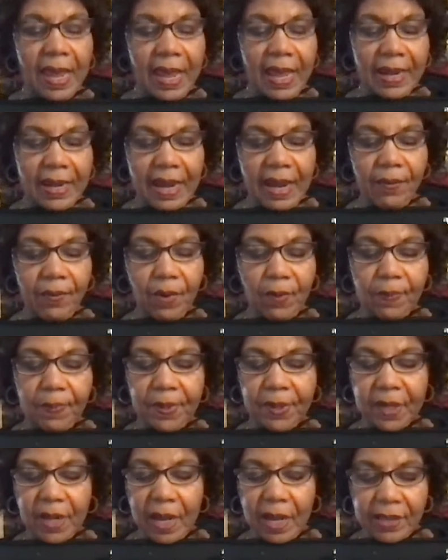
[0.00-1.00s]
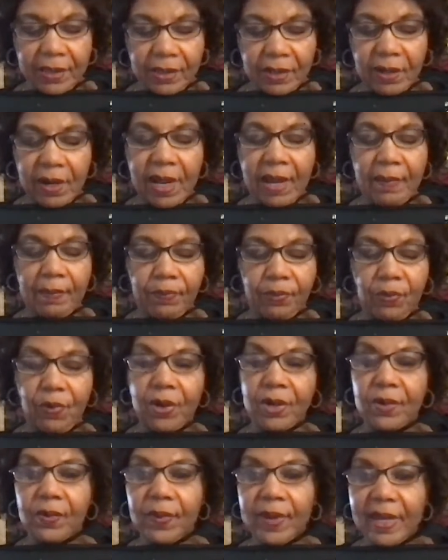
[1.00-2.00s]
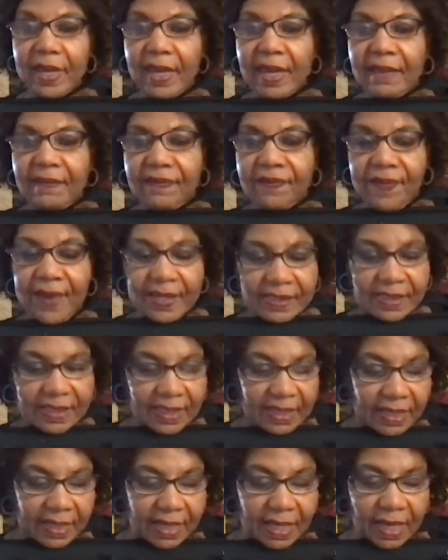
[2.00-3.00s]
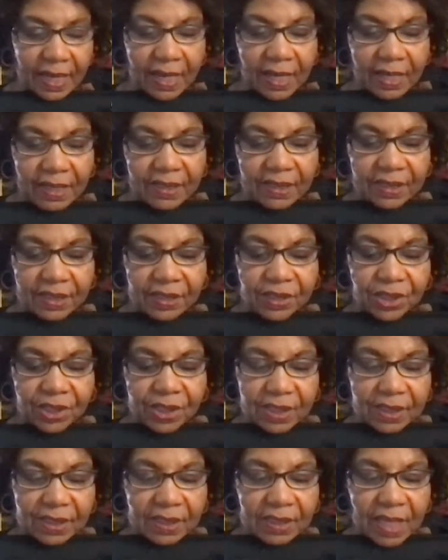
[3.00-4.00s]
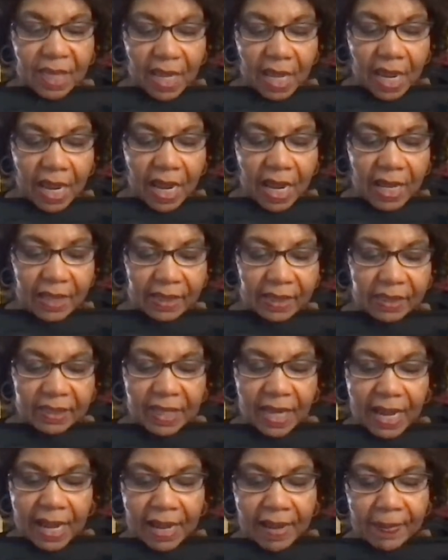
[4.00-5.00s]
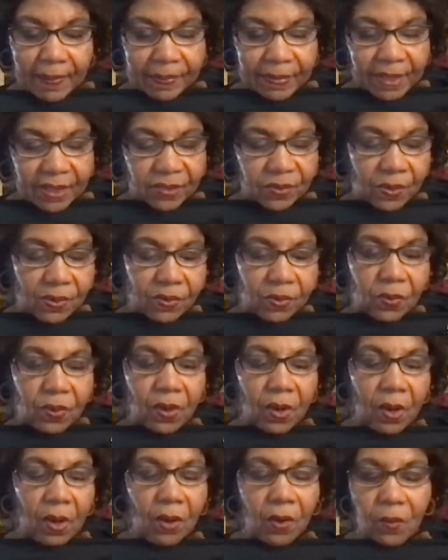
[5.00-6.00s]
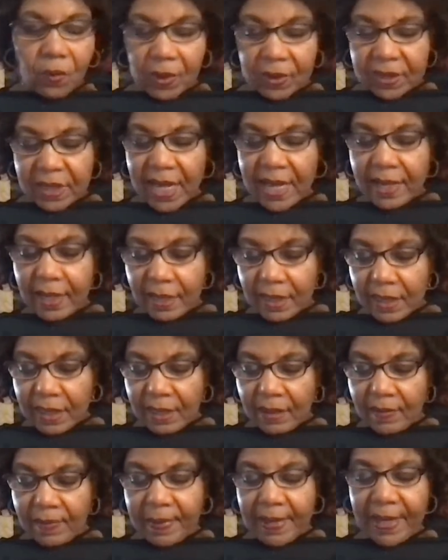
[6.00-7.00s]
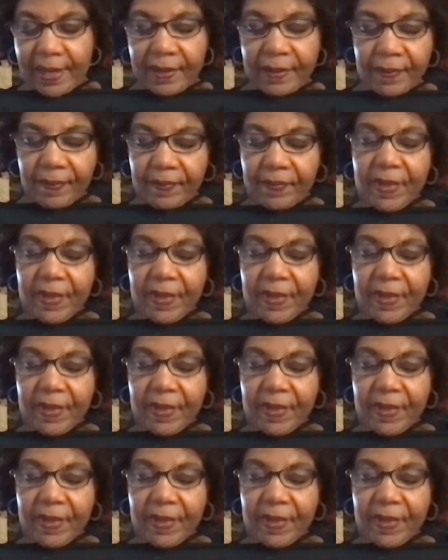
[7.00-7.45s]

And I will put other embroidery and fancy stitches on the top. This one will take a little bit.